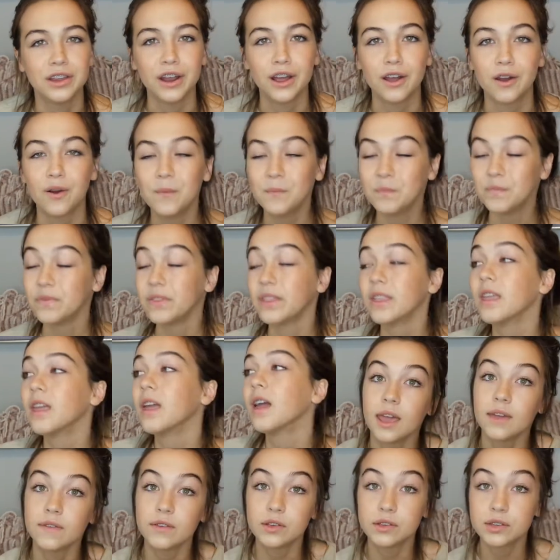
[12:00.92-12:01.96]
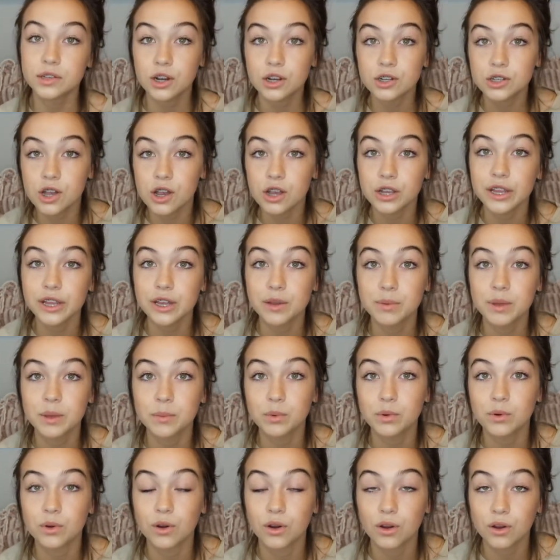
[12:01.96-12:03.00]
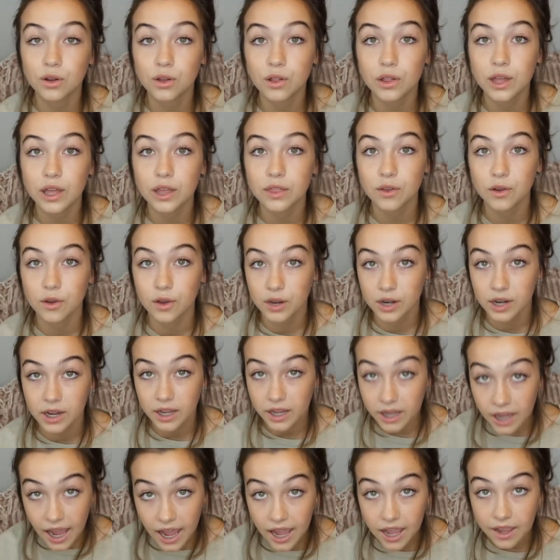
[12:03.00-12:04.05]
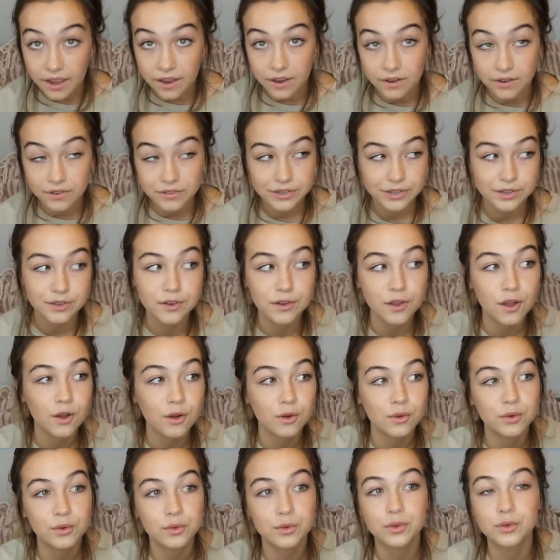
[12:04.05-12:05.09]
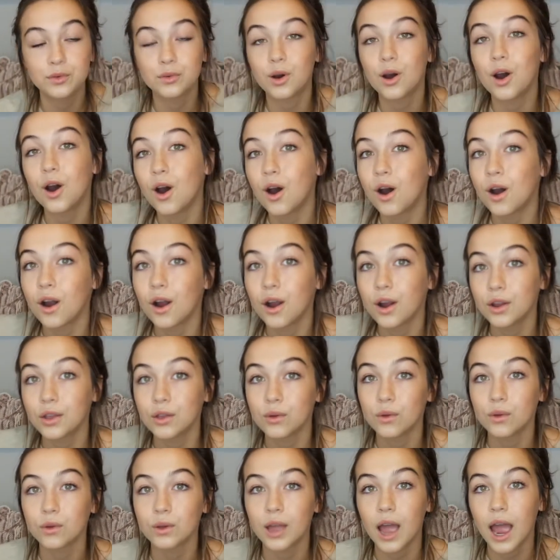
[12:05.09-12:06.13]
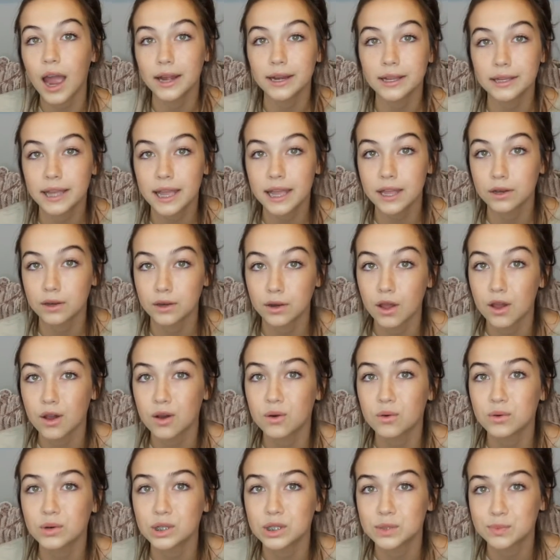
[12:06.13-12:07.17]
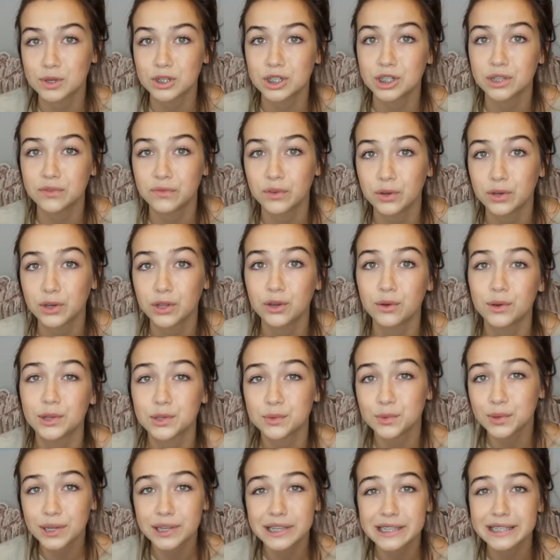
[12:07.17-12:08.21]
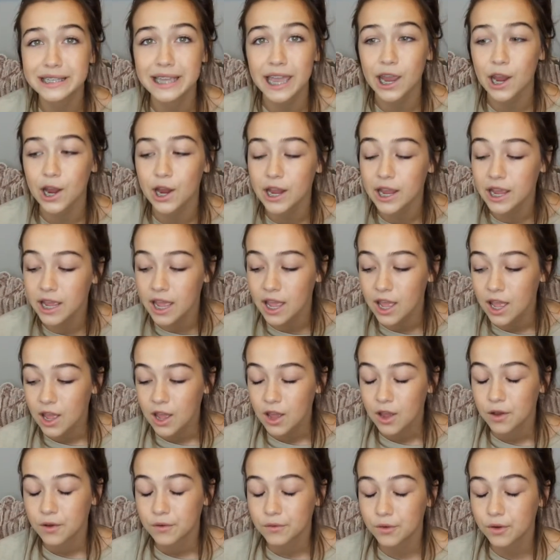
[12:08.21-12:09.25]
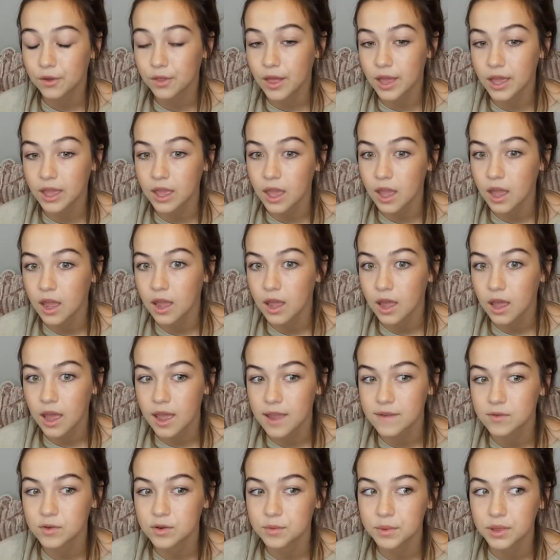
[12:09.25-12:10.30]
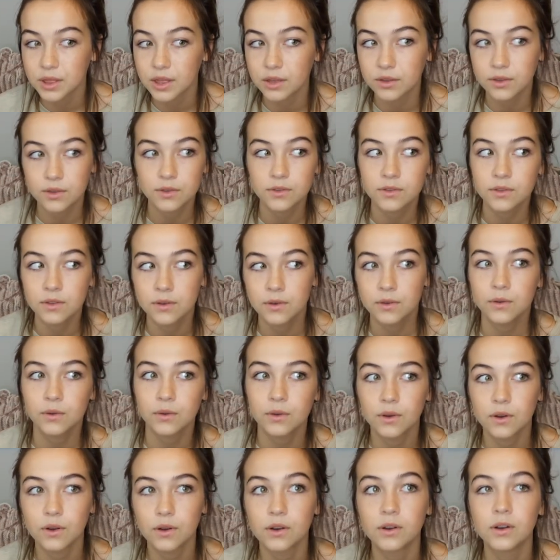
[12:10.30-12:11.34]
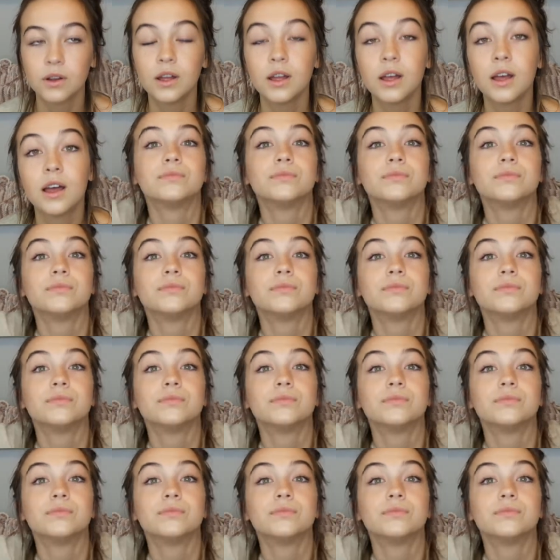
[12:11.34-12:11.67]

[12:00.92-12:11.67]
you know. If you start talking to people early, they're gonna get to know who you are. You'll kind of get known, especially if you're new. It's really scary for, like, everyone to be like, who's the new girl?